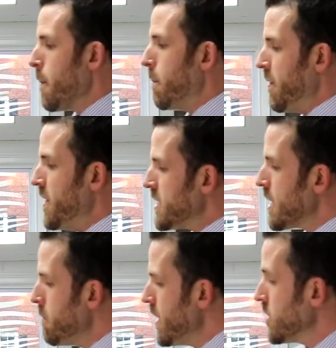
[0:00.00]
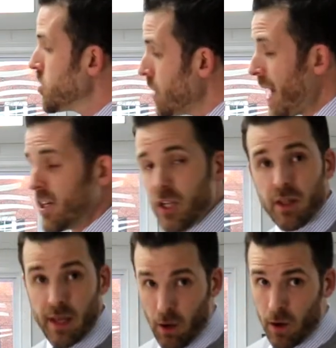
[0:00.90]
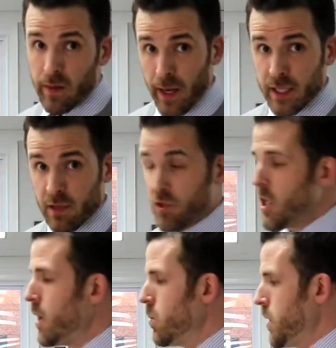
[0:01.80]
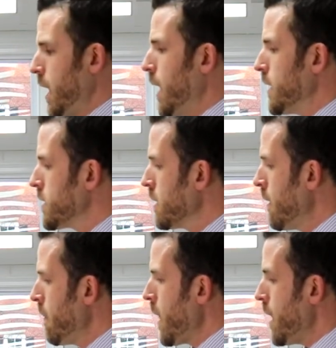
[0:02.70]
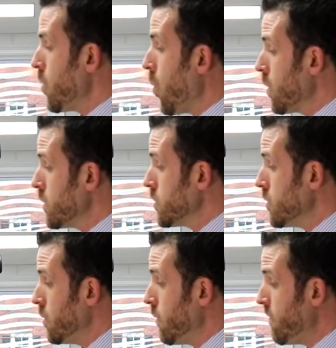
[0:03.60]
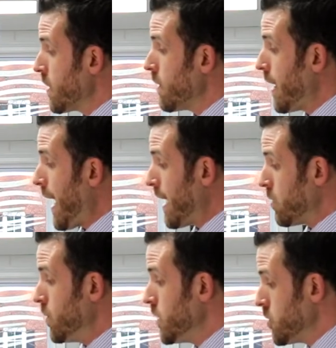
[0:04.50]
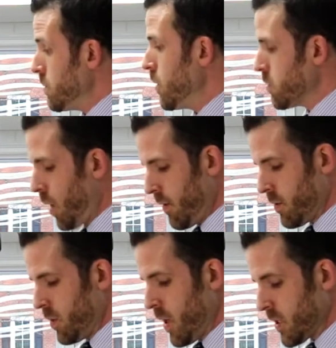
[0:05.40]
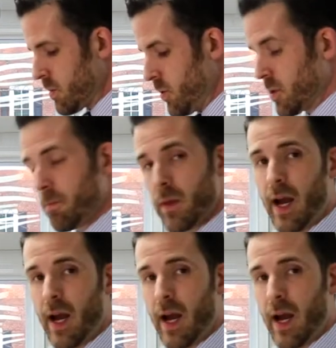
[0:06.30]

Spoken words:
But this can be a strategy that our clients have shared with us in order to figure out how to reach your most profitable customers.